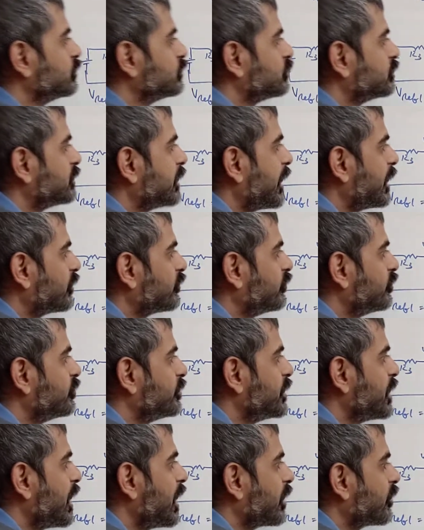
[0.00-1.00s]
So that will
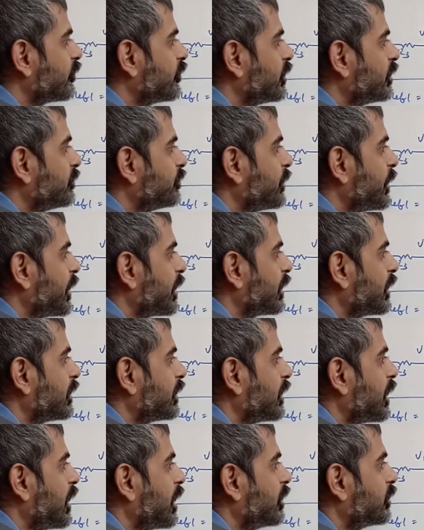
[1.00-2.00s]
be R1
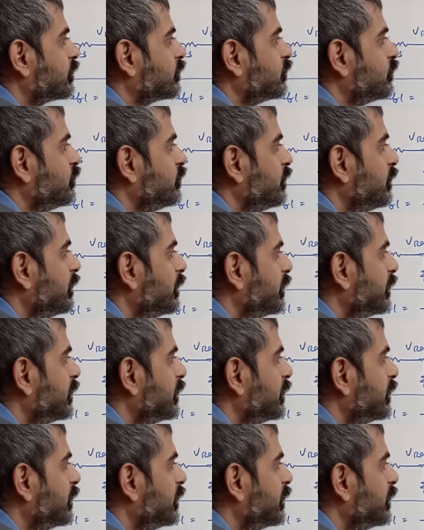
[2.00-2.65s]
parallel R2